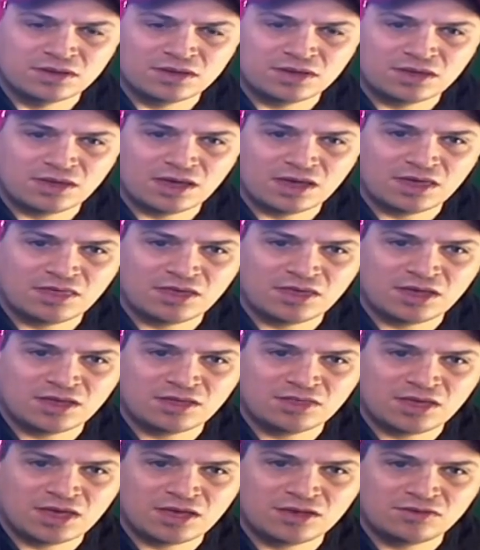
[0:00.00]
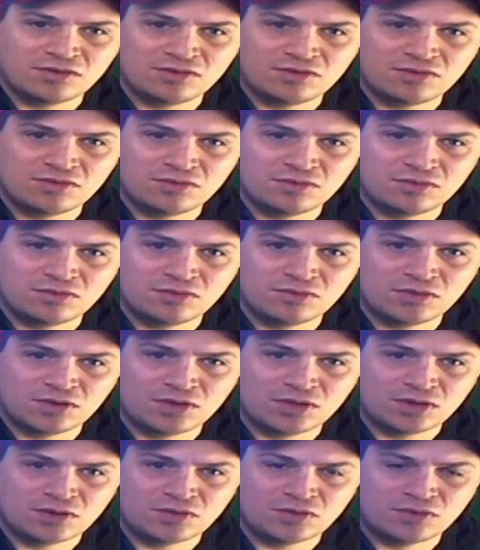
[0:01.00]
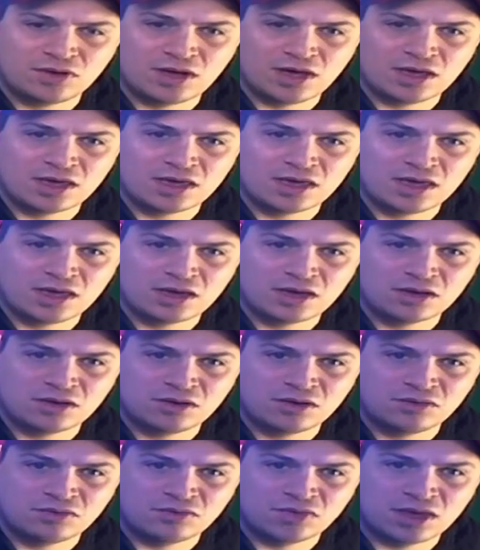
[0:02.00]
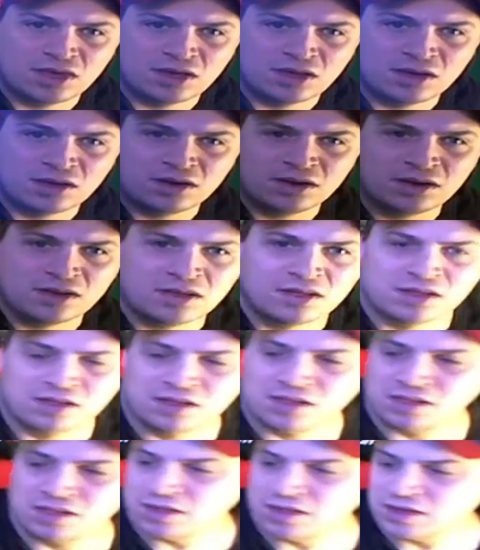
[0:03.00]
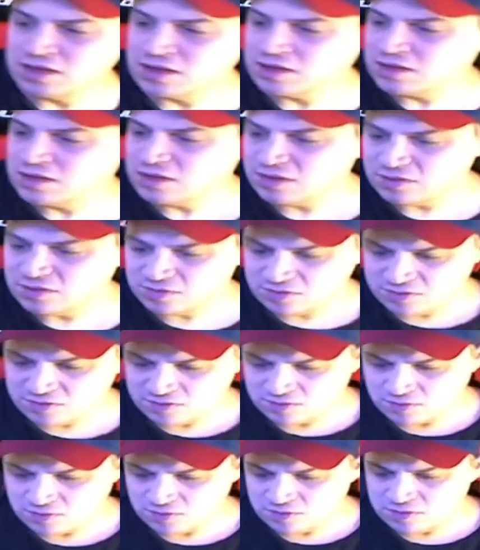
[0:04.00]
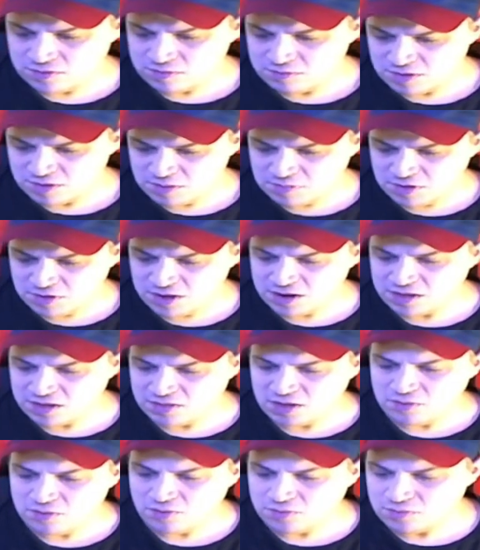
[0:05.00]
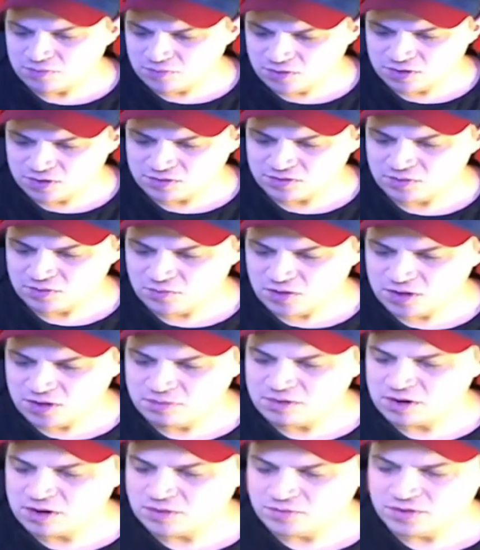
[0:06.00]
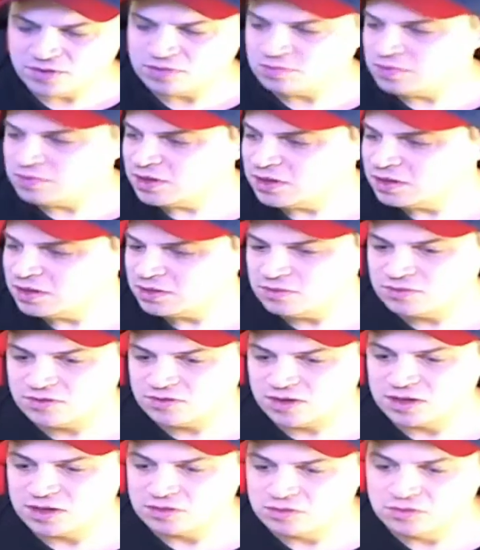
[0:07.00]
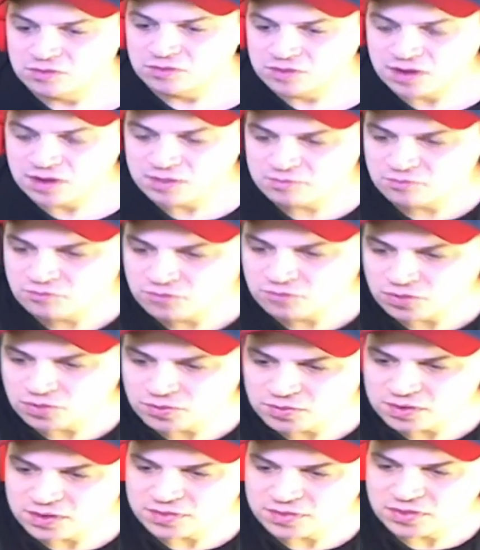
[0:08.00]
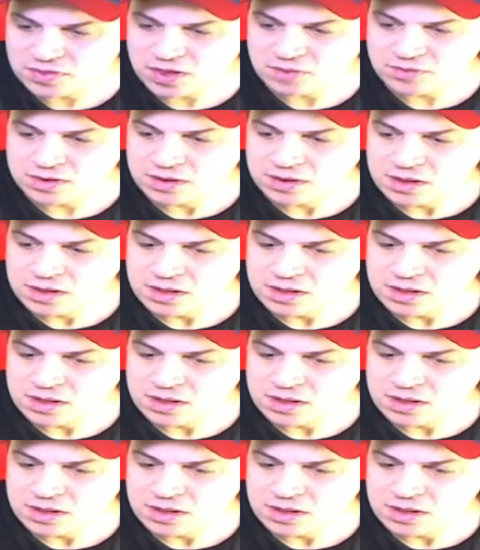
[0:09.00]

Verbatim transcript: yeah, that is really cool. I can't get over that. Like, it's cool. My buddy that works at Walmart with me, he was like, dude, I'm floored on that one.